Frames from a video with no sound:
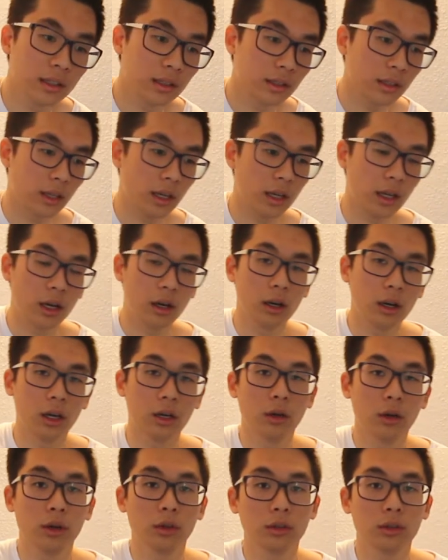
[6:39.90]
there
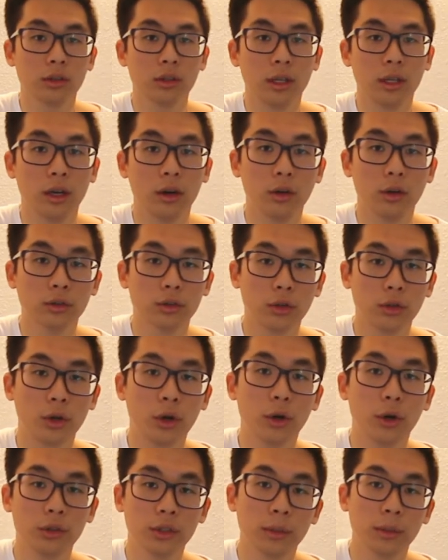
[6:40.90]
are also
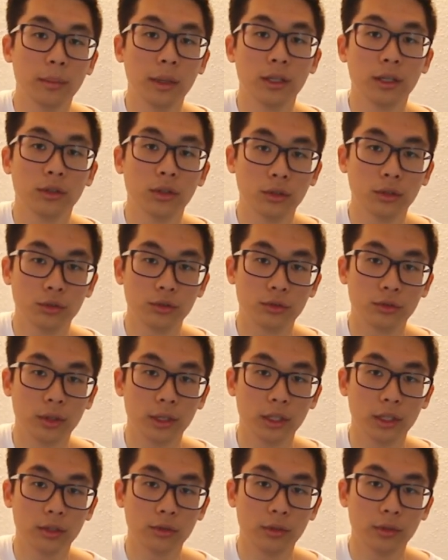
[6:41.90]
coated metal
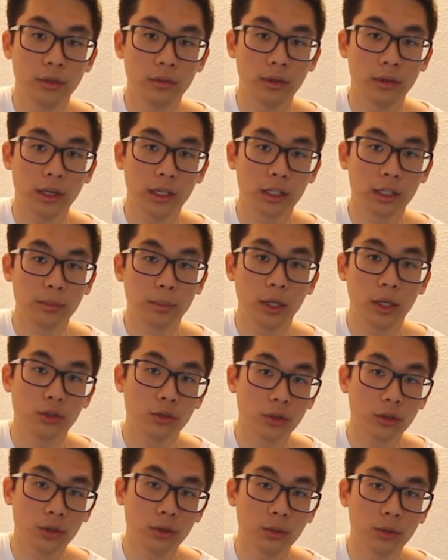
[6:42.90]
strings with a
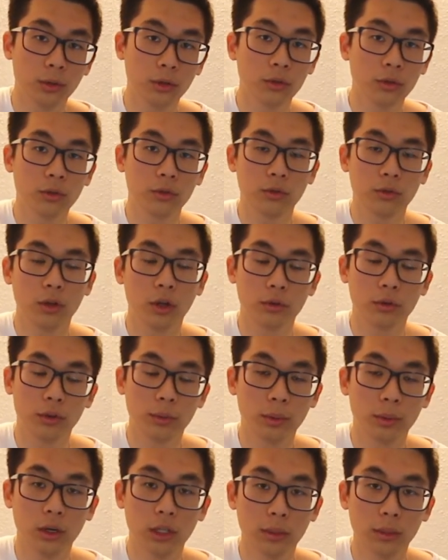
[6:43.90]
special
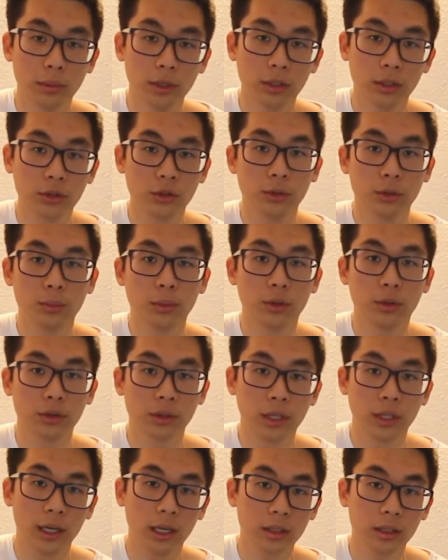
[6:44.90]
fluoropolymers to
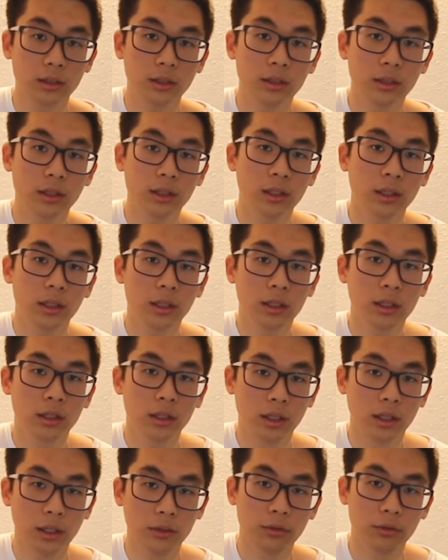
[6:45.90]
protect
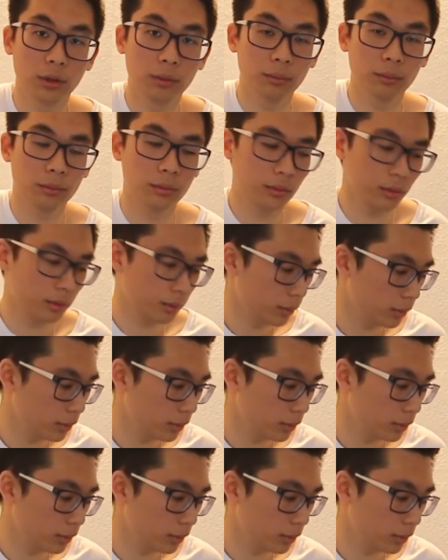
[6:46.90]
it from